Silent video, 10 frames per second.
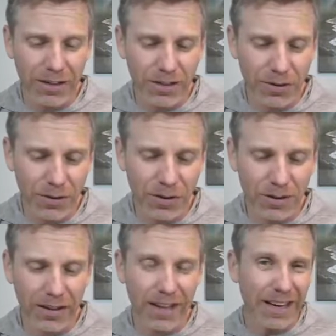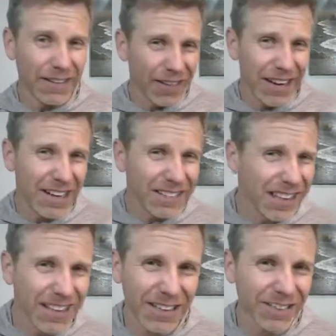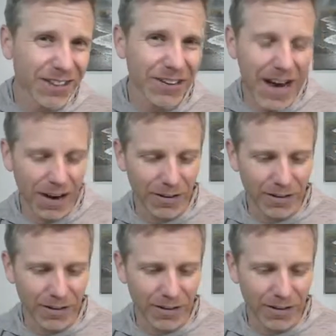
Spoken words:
to look like, right? How's that going to turn out?